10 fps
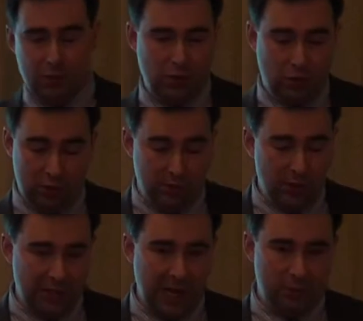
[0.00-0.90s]
so it
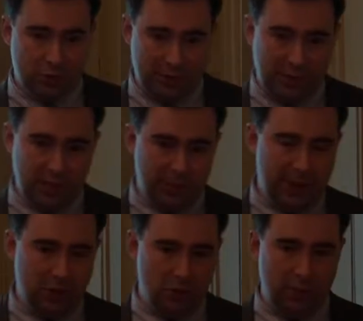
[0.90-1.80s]
just captures that it's better to